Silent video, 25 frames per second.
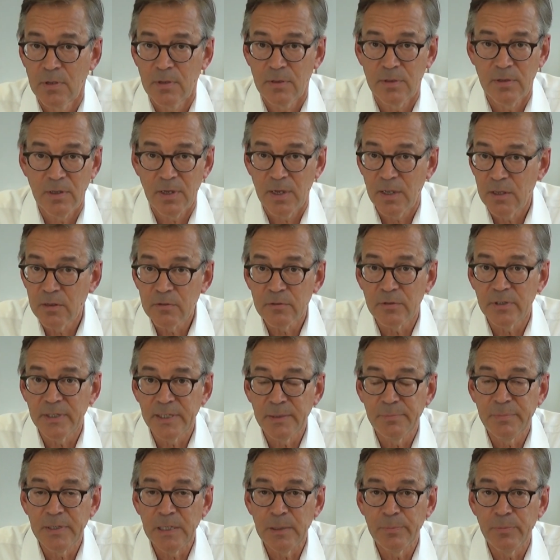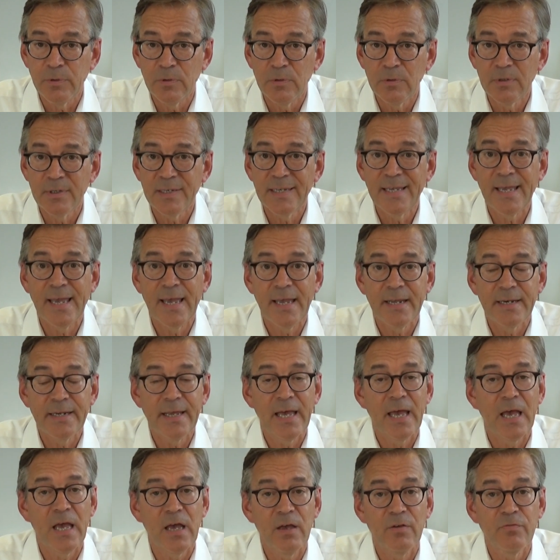the elderly people can
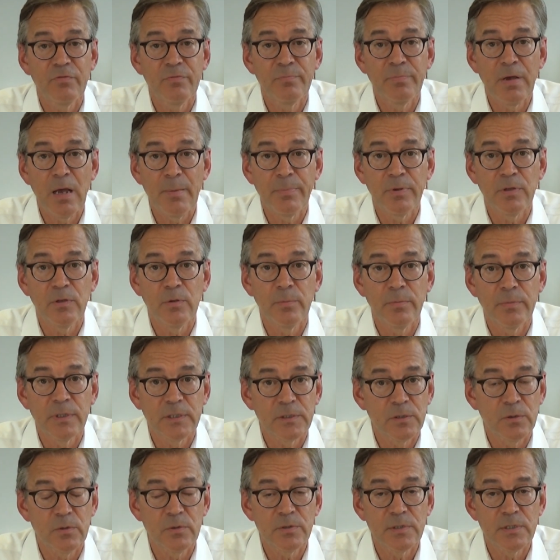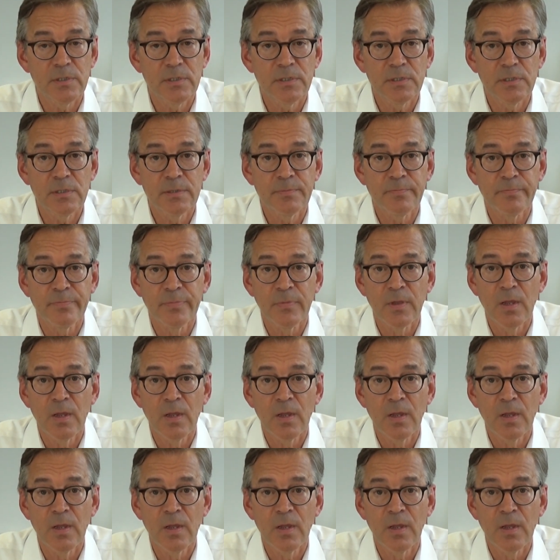have papillomatosis